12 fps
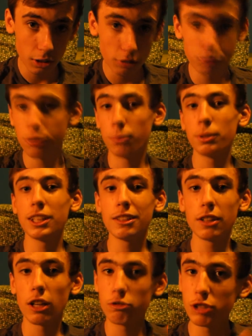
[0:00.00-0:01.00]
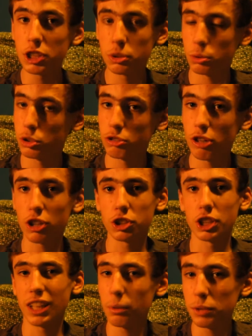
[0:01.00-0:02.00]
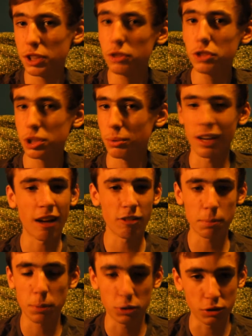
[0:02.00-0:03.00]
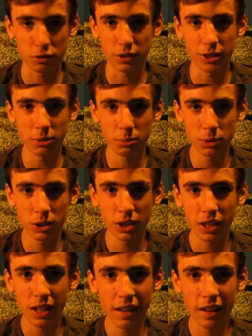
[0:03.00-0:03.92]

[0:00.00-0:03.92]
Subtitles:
from the original structure that we're used to in Harry Potter films.